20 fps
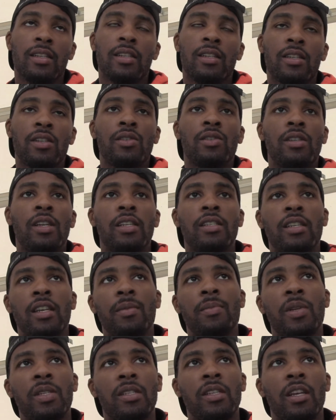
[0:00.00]
use that
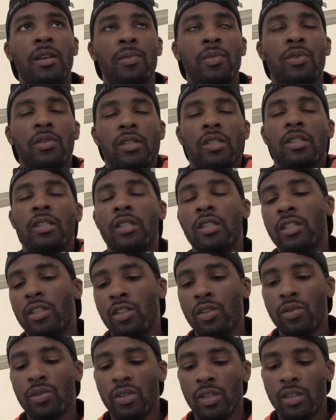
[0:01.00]
same example and just
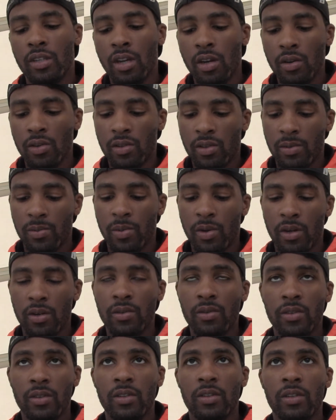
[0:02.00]
use adults, bro.
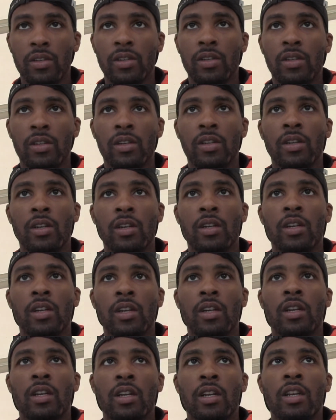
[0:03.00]

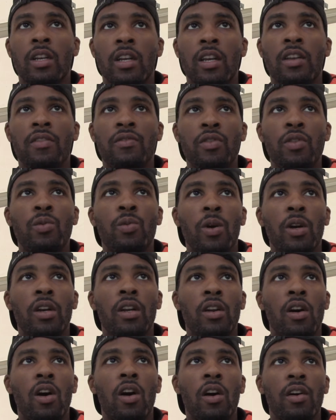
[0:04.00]
If you working
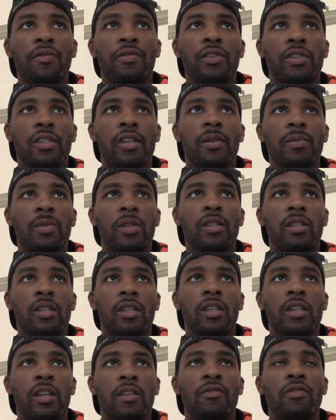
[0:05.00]
hard for something,
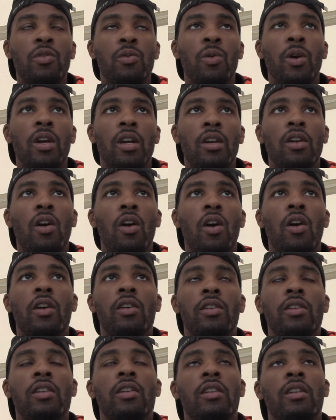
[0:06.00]
if you working hard